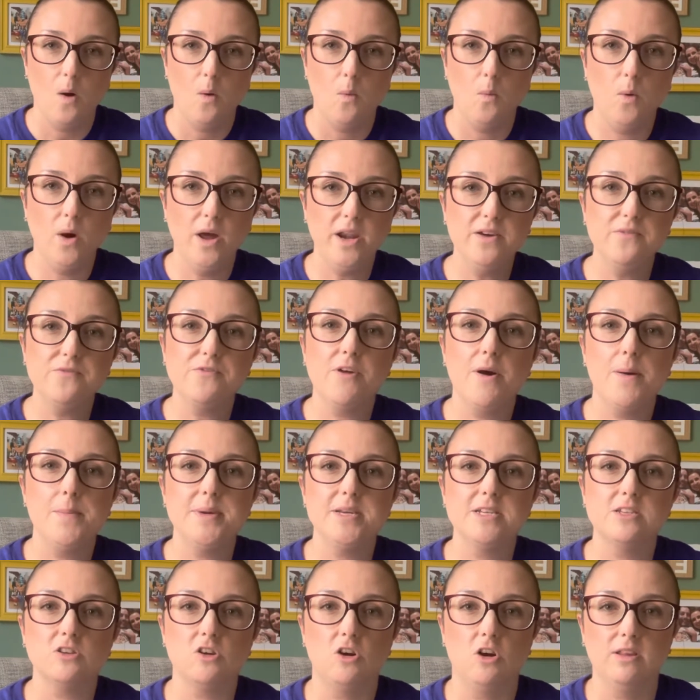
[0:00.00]
One of them
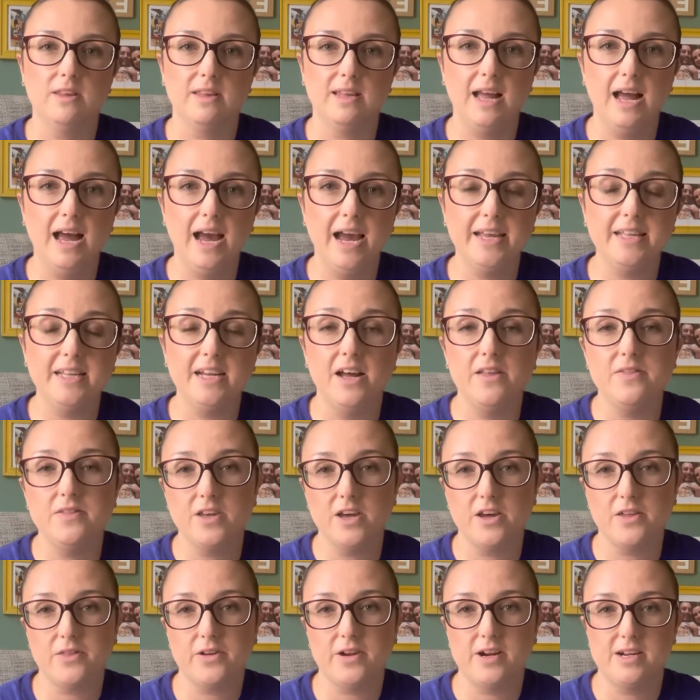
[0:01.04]
is online and the
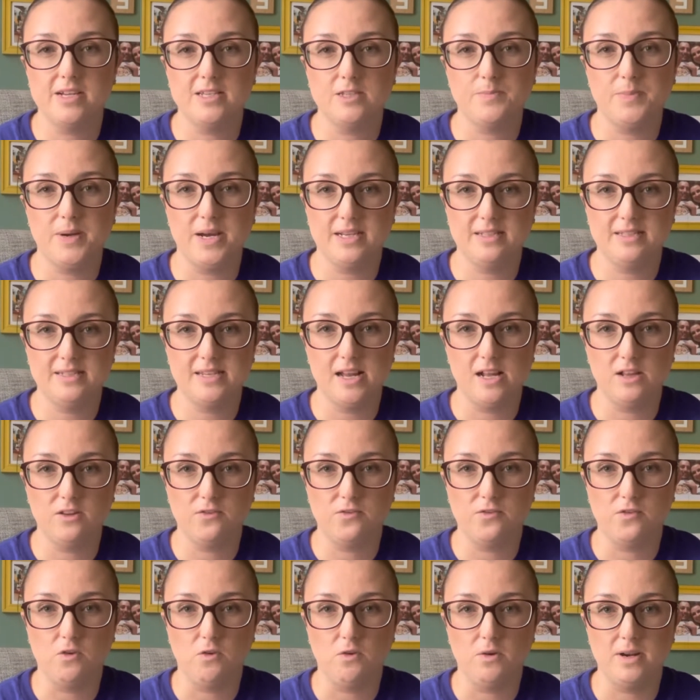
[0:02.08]
other is by
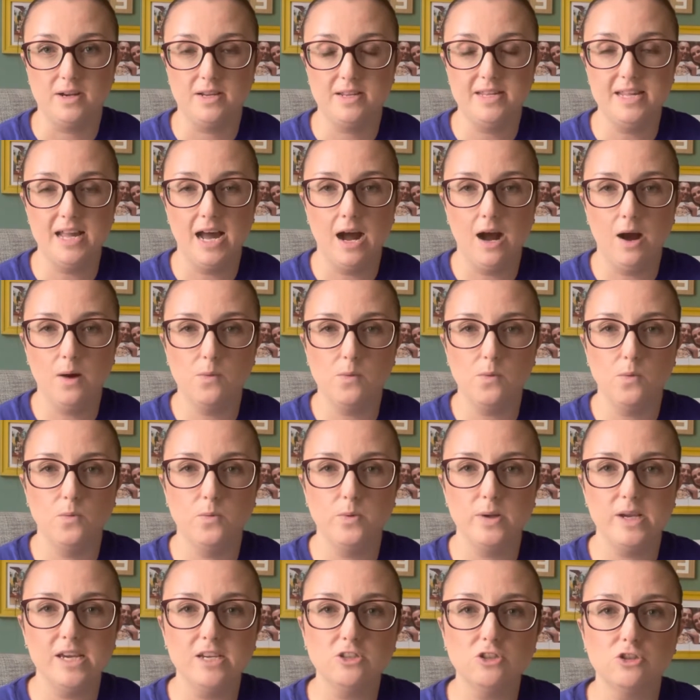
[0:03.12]
telephone. Now,
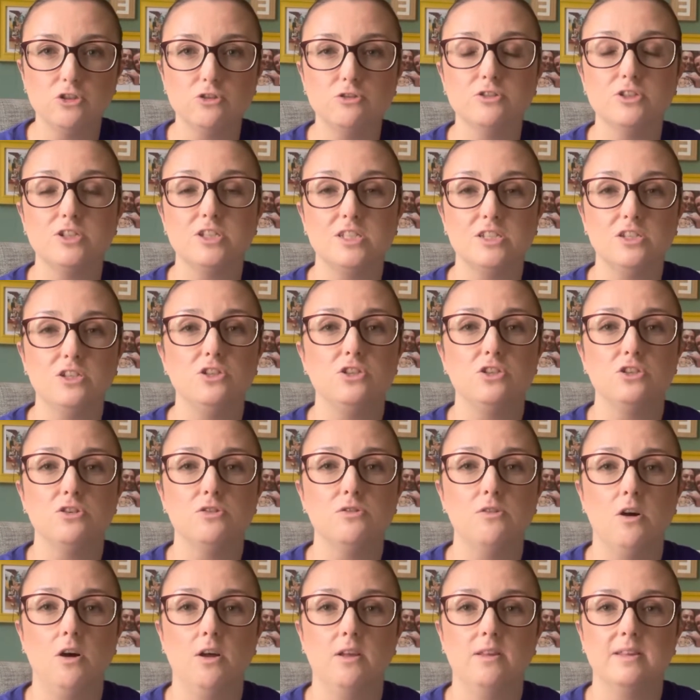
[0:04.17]
we chose to
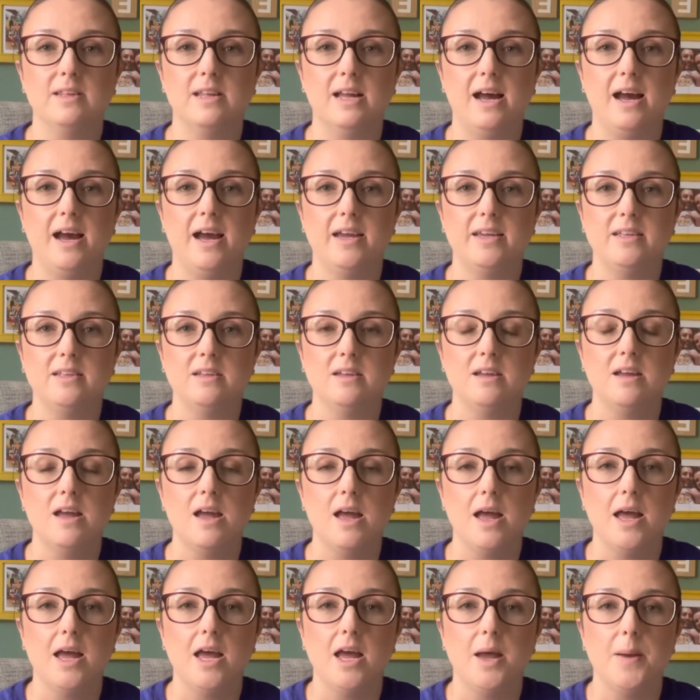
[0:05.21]
do online
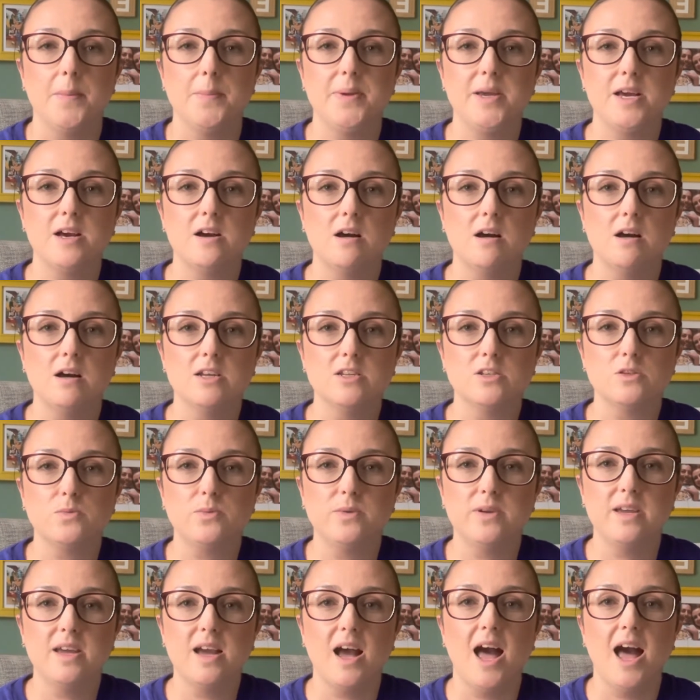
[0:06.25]
because
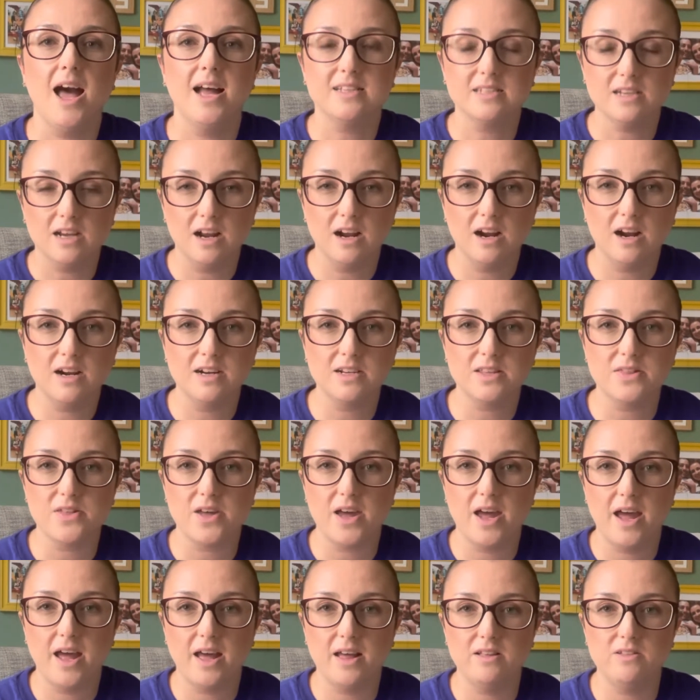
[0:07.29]
we had heard
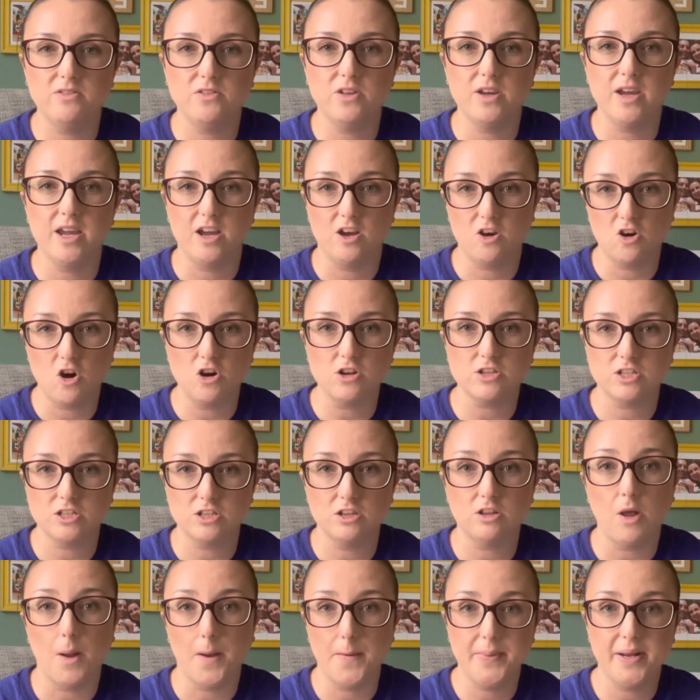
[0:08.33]
that it costs a
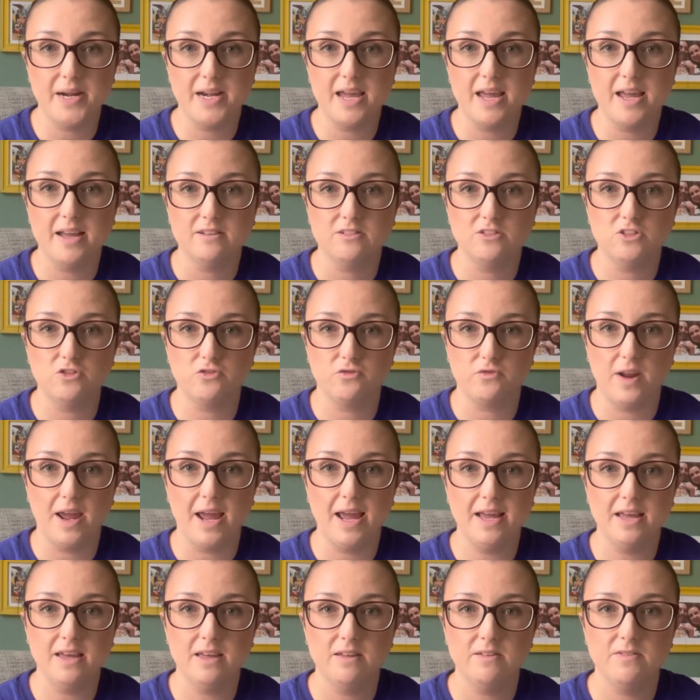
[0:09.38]
lot of money to
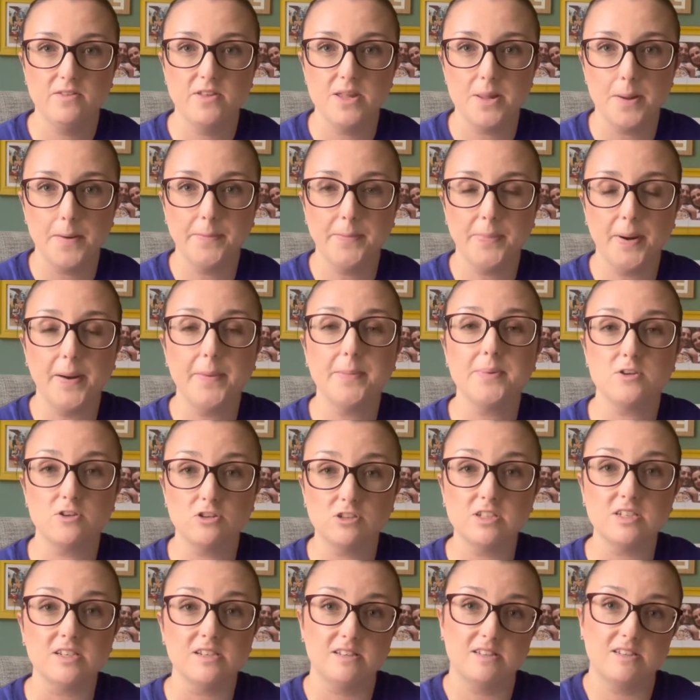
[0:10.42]
ring the number,
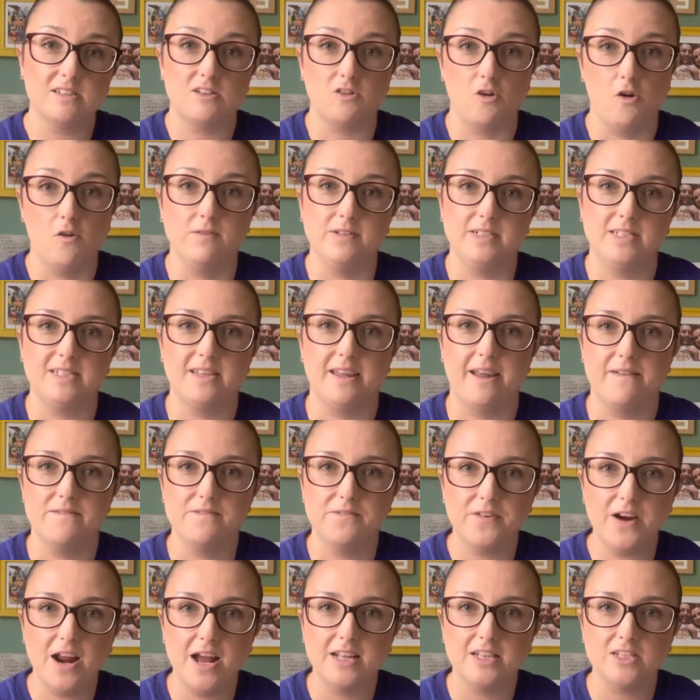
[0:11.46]
because it's obviously in
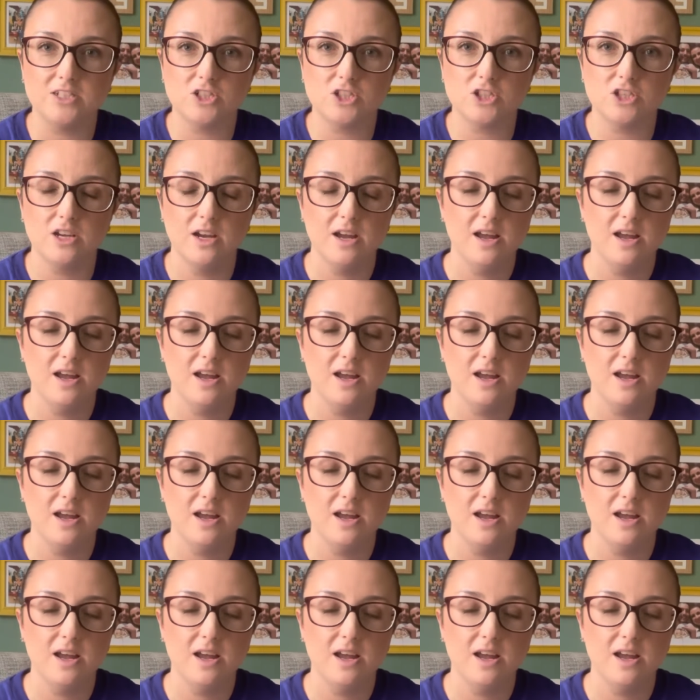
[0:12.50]
French.